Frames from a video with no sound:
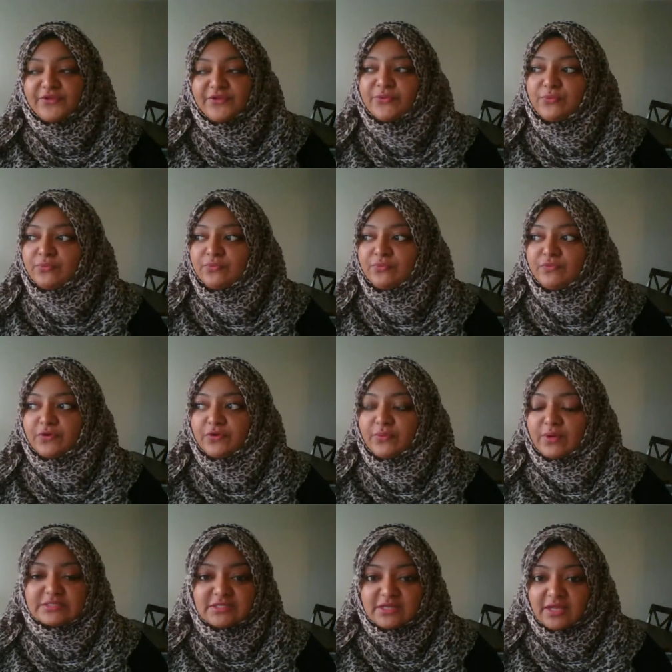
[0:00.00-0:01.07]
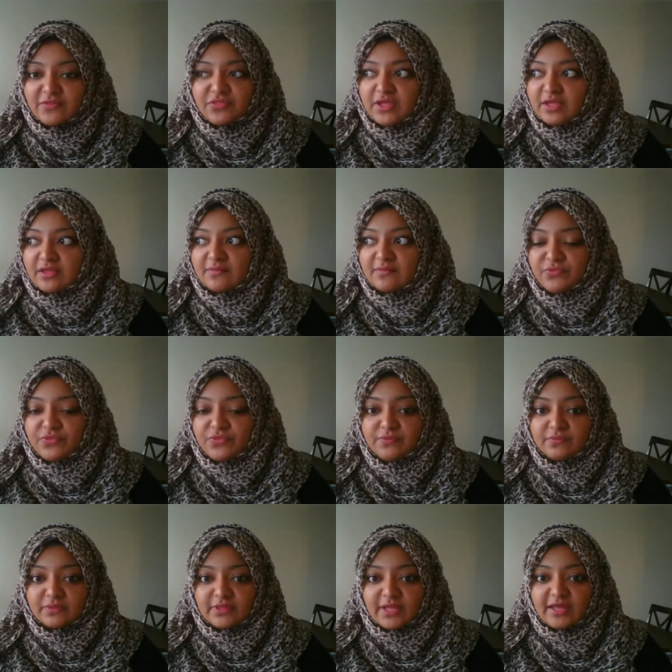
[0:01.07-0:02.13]
there was nothing
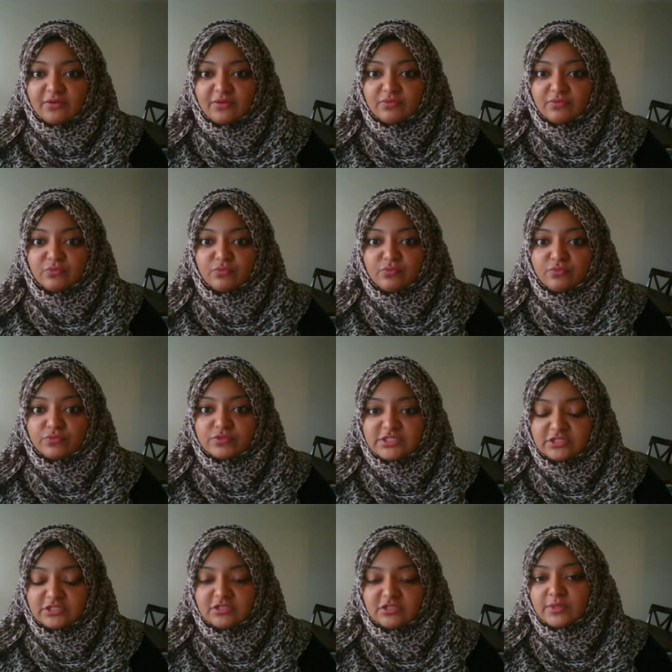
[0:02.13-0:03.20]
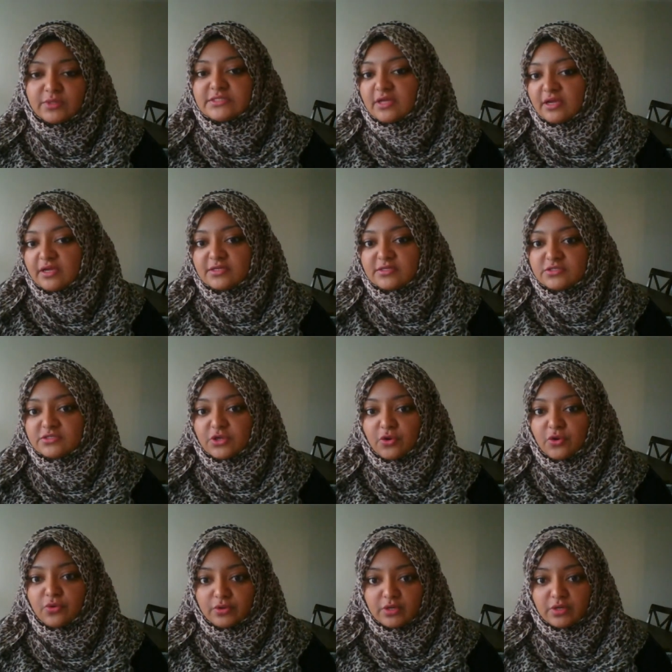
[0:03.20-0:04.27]
that still was like
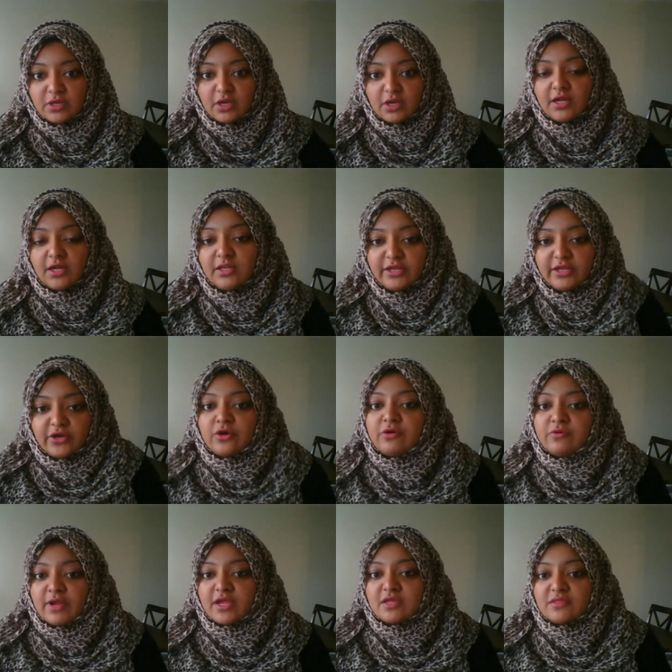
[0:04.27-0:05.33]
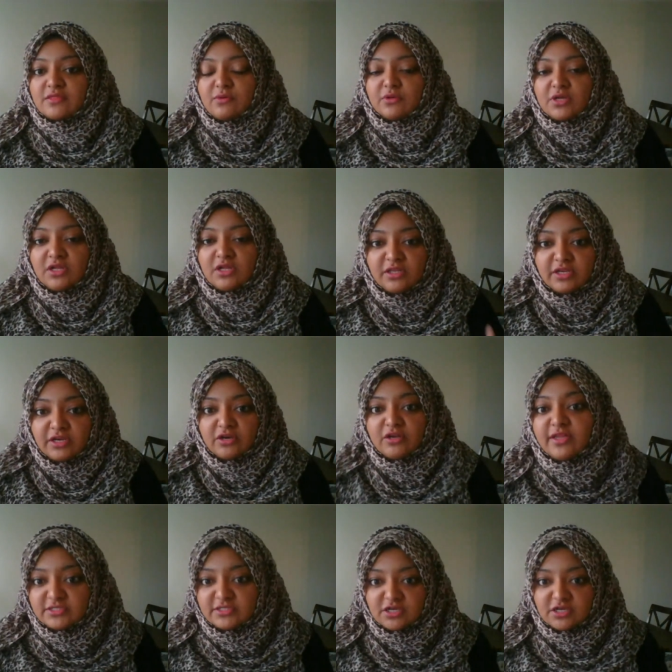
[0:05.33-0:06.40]
so clear, right? That would clearly
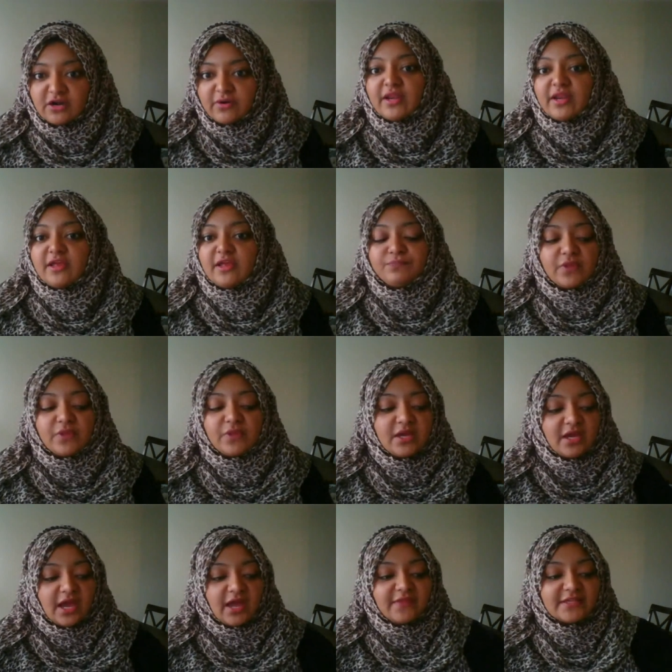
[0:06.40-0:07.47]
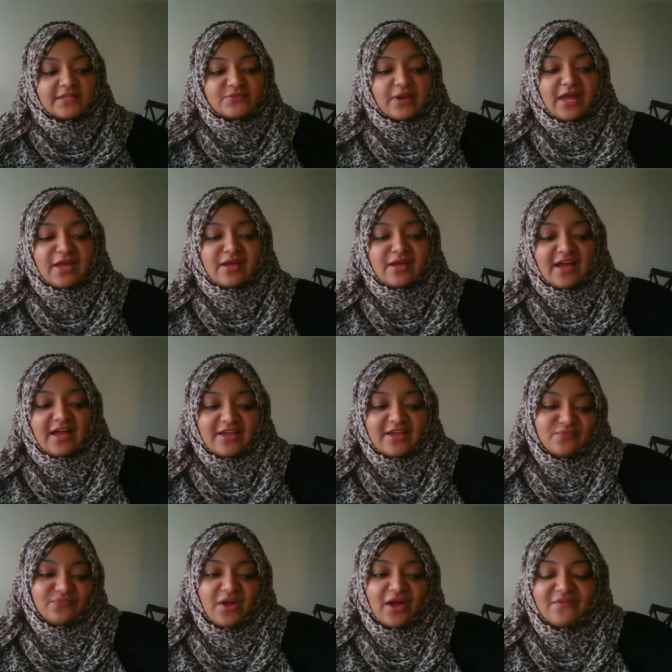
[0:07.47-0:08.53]
exonerate him. And that's what
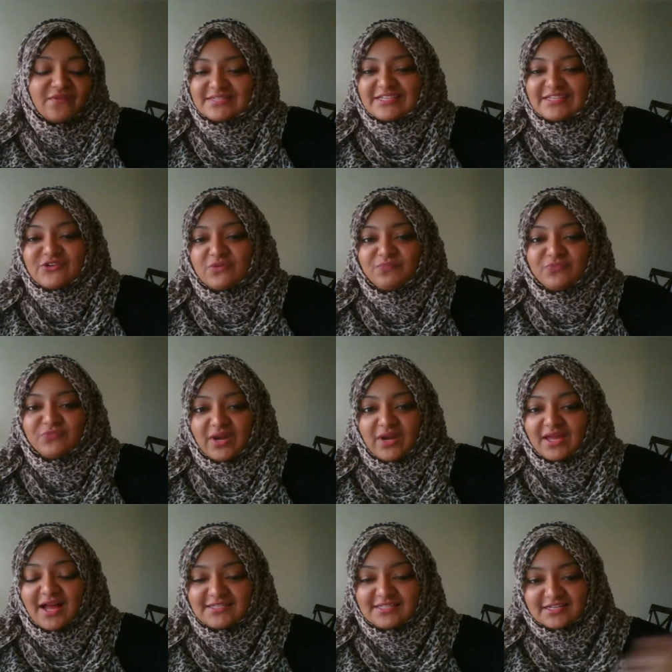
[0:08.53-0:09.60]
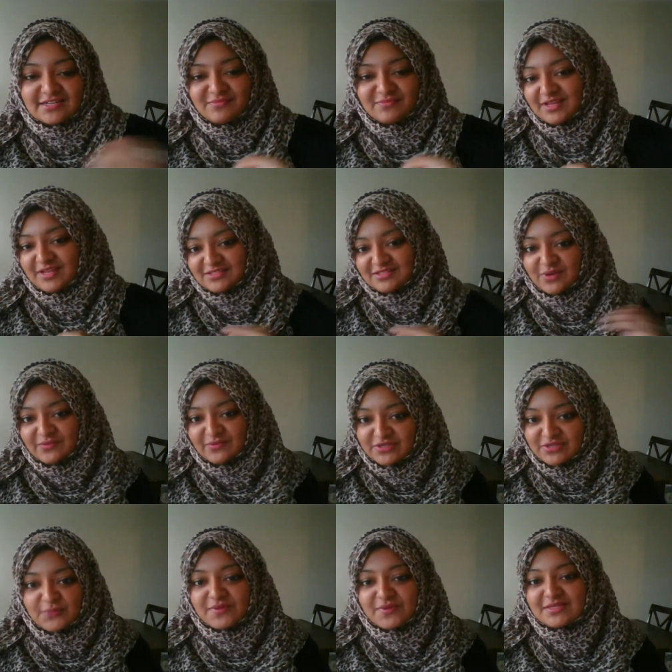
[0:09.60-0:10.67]
I obviously, when I contacted media, that's what I was
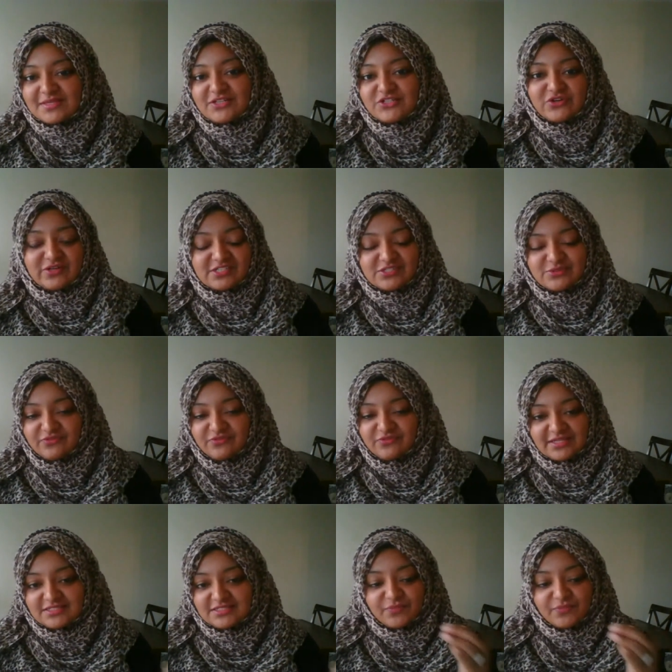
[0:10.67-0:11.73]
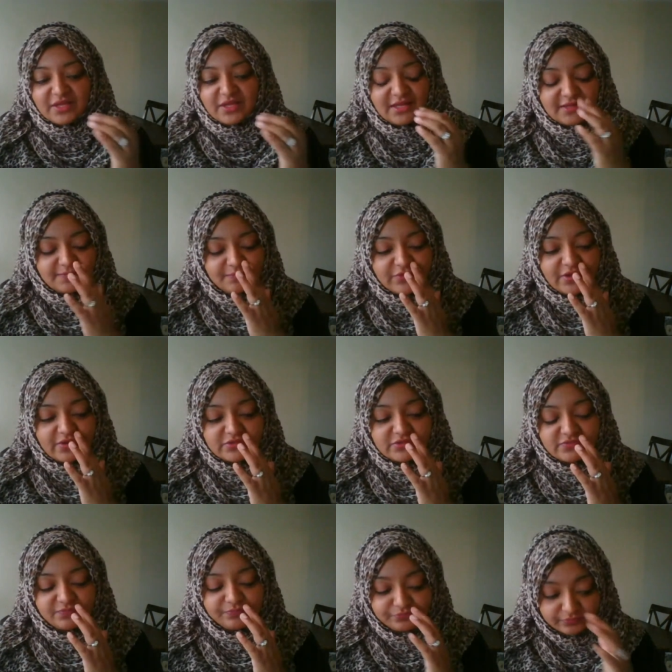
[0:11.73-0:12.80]
hoping, that a journalist would find something like that
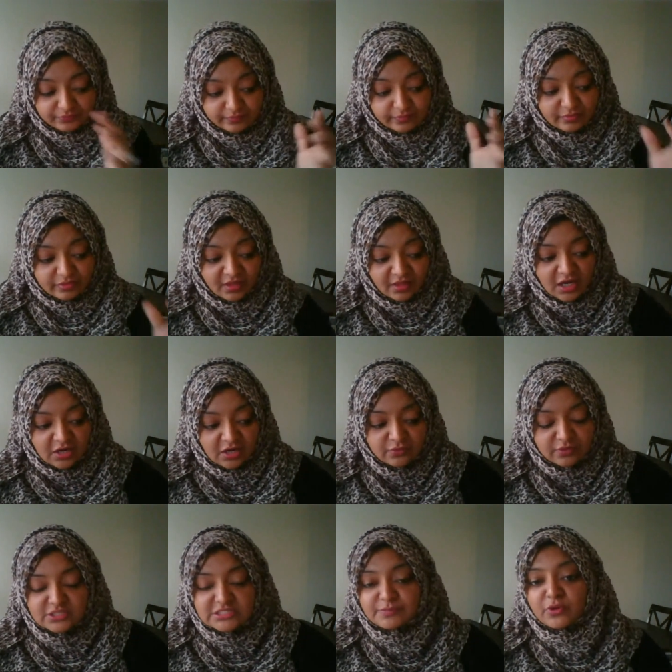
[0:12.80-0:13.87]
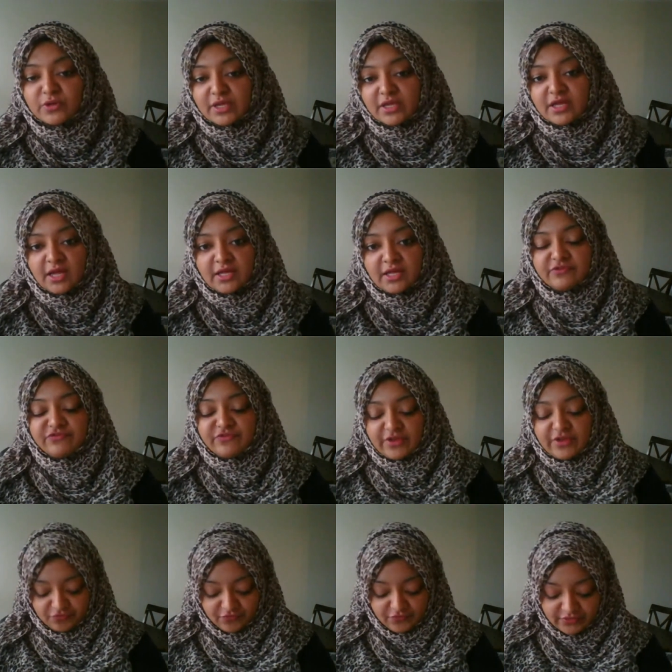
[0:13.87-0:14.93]
was a real smoking gun in
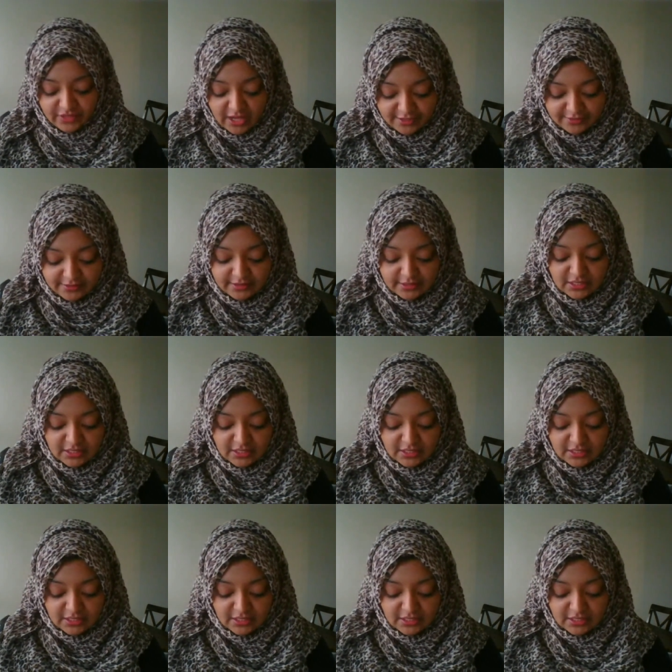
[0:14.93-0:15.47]
favor of Adnan.